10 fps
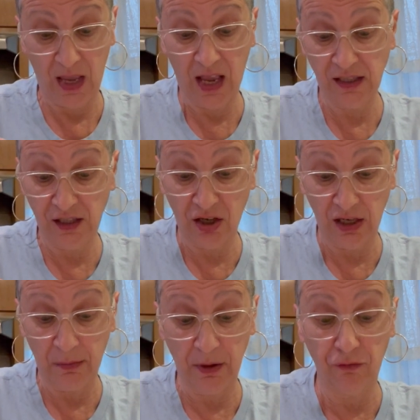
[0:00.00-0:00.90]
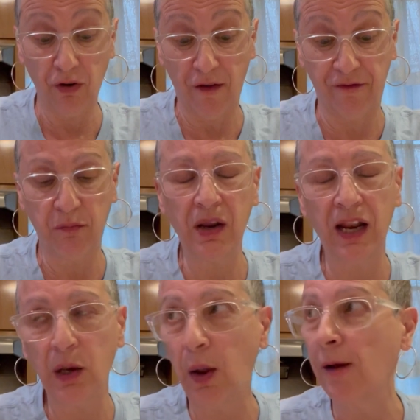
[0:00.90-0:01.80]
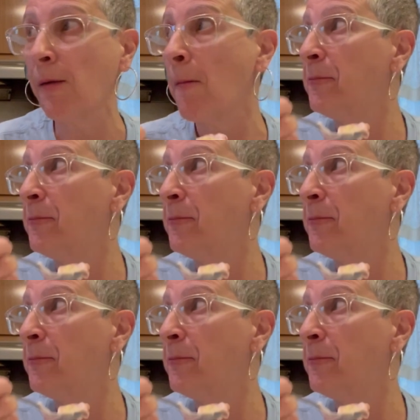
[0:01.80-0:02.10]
It's going to be rough. But anyway,